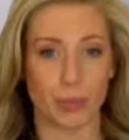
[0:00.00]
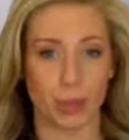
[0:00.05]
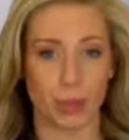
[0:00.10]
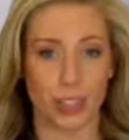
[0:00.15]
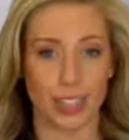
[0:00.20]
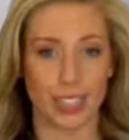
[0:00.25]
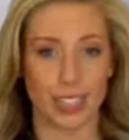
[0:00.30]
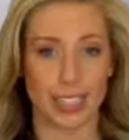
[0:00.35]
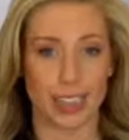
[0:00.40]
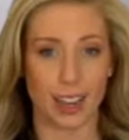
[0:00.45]

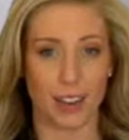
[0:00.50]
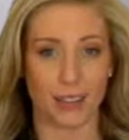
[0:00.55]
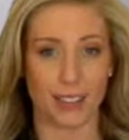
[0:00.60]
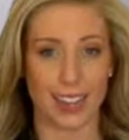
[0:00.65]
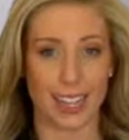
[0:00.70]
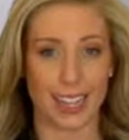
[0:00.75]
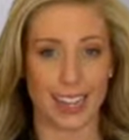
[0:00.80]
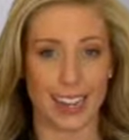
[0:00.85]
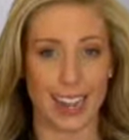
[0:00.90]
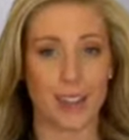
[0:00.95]
Christy
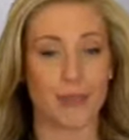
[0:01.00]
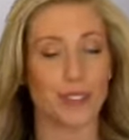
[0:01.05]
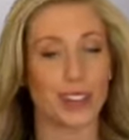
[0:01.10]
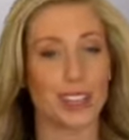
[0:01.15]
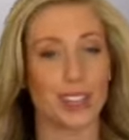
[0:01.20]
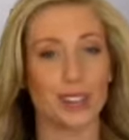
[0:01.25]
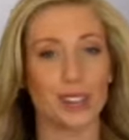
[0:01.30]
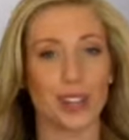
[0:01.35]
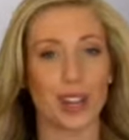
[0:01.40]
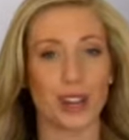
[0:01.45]
Duffy.
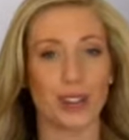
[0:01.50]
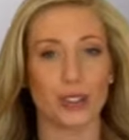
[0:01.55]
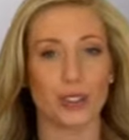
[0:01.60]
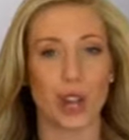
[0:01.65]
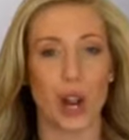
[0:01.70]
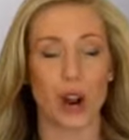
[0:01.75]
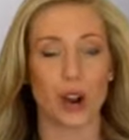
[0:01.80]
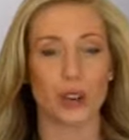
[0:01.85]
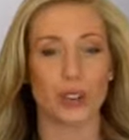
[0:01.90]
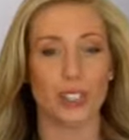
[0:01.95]
Netflix shares
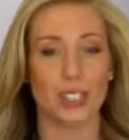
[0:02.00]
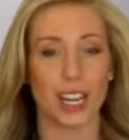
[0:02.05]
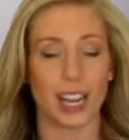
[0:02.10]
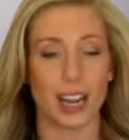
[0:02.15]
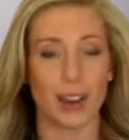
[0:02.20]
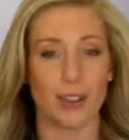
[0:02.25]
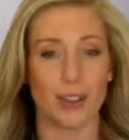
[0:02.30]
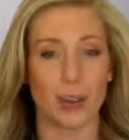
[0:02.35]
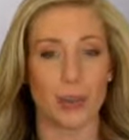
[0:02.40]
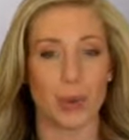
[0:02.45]
are
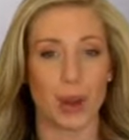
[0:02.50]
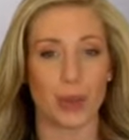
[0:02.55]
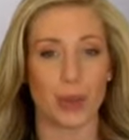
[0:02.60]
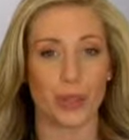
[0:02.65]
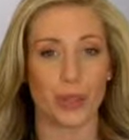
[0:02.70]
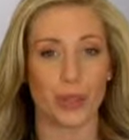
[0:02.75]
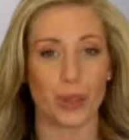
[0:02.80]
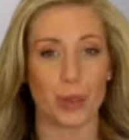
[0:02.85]
down about